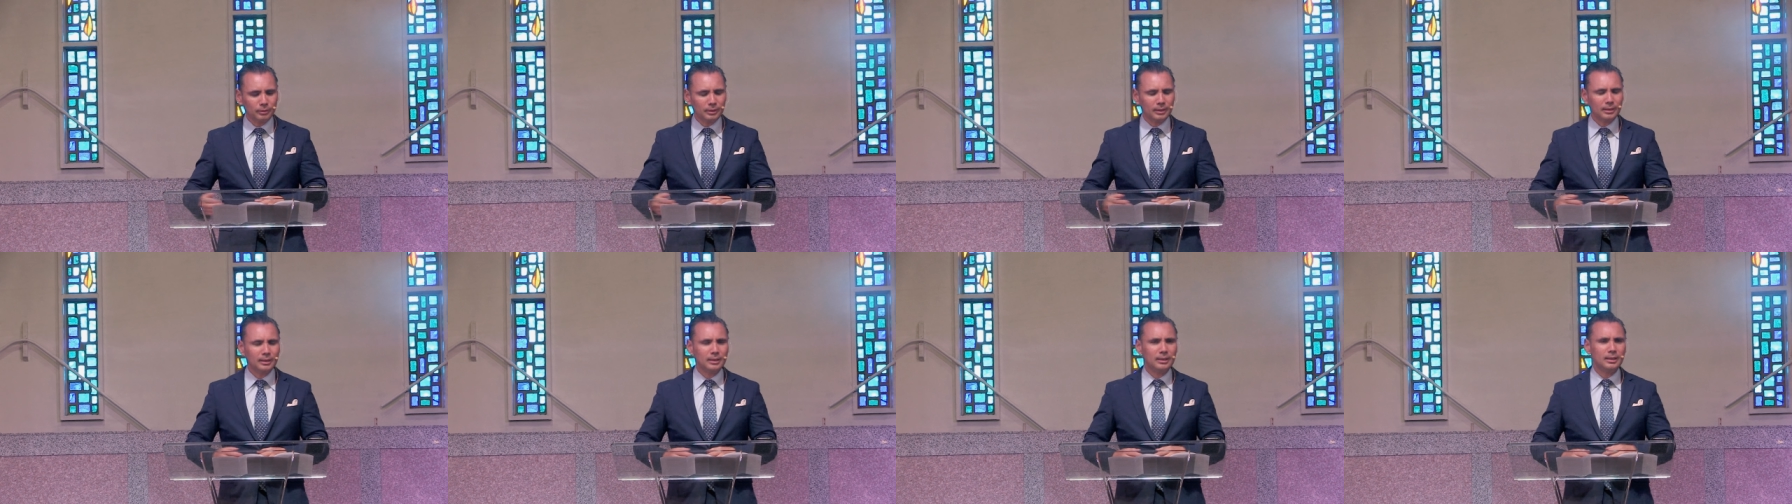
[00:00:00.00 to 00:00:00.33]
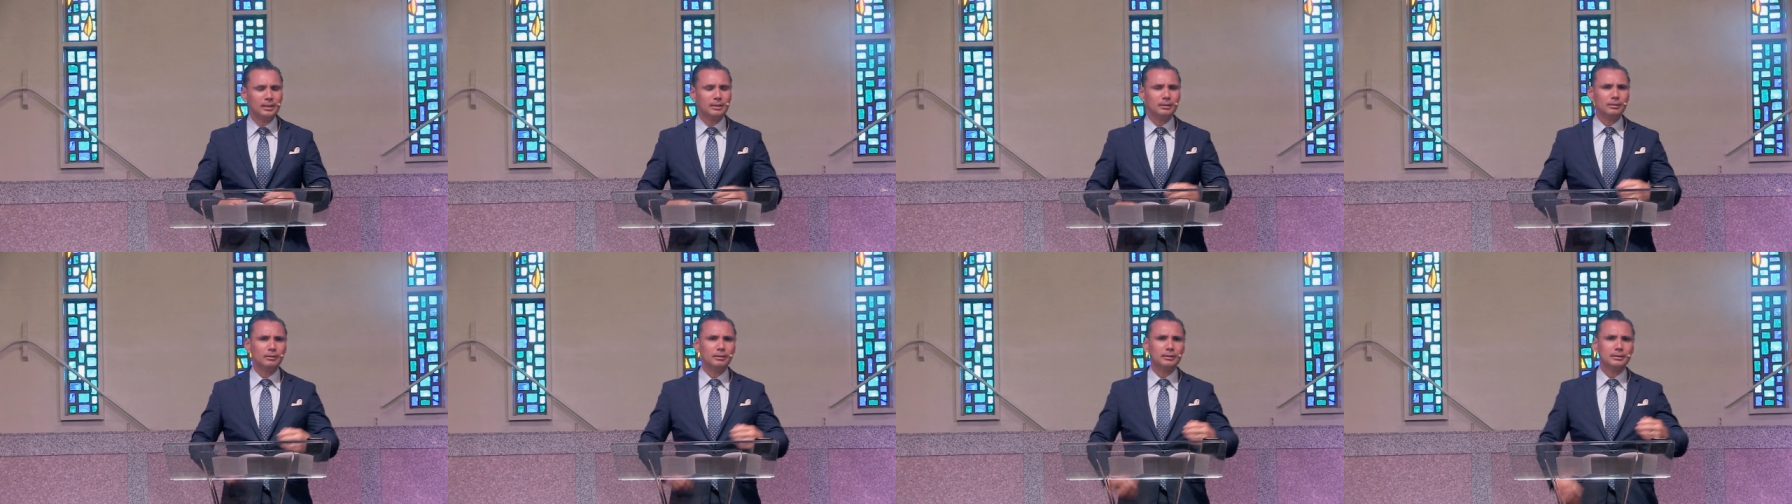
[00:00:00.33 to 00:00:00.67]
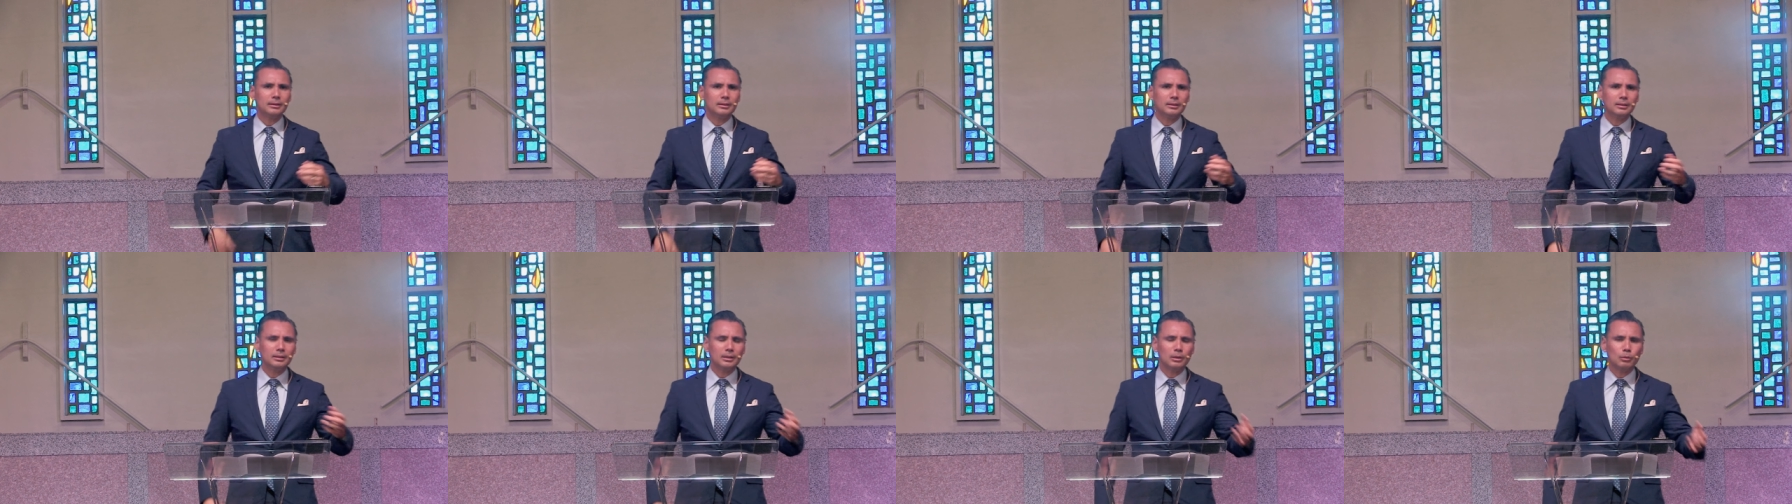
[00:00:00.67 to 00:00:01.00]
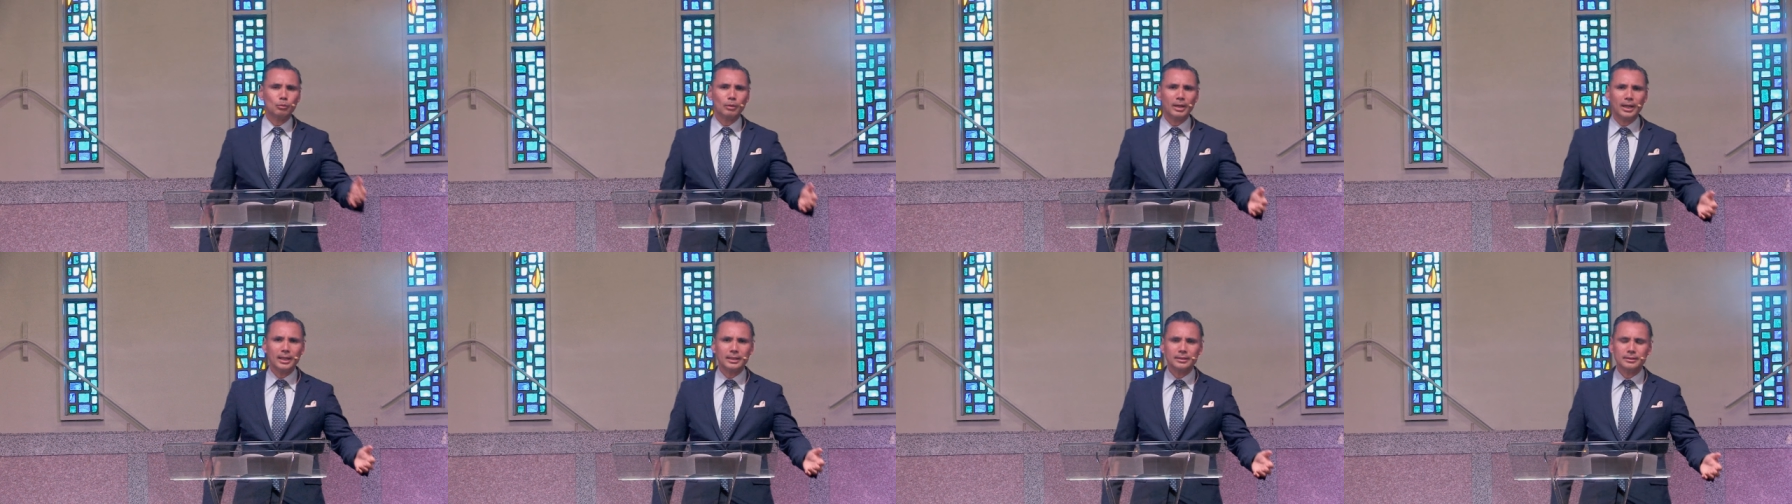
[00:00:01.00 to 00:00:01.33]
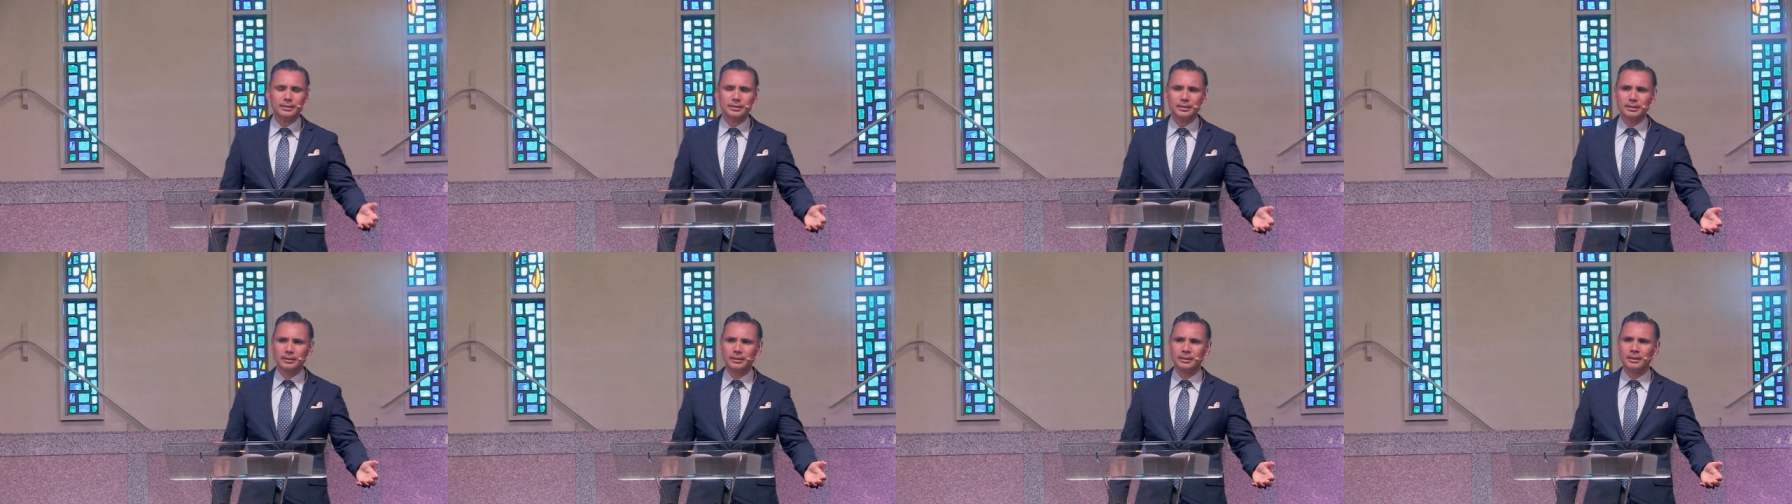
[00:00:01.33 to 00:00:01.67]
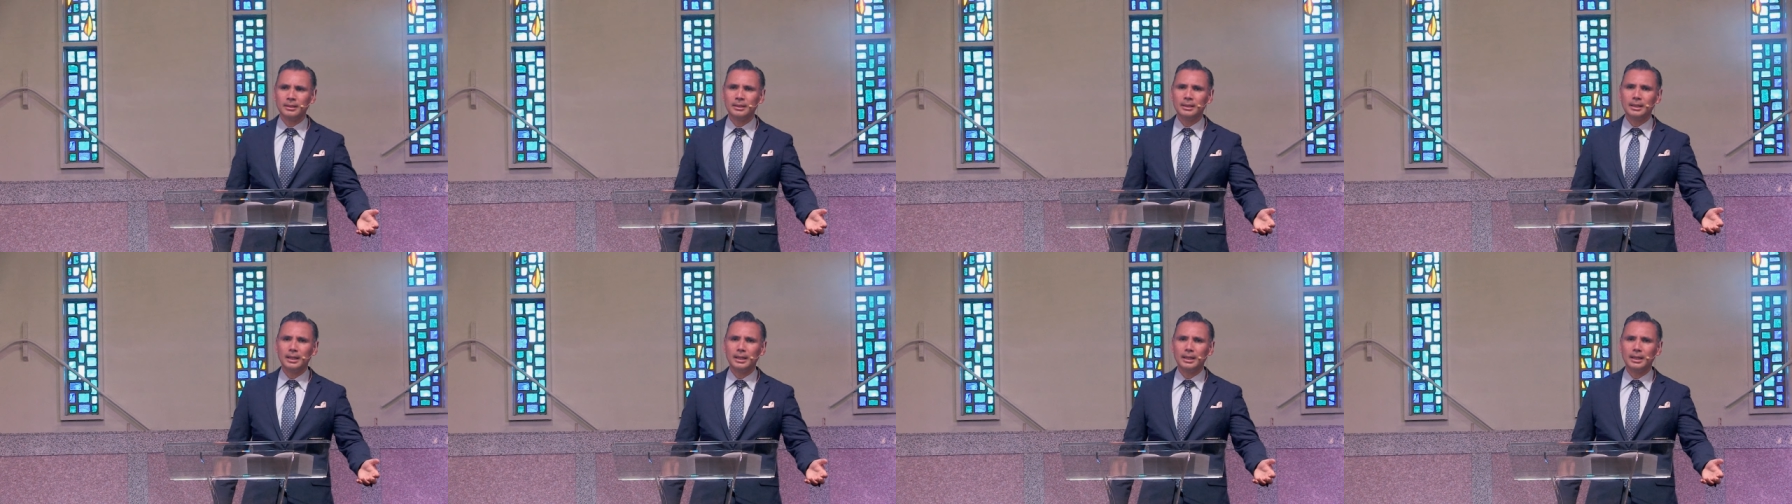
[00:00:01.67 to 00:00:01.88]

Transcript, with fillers: And then he looked at the grass and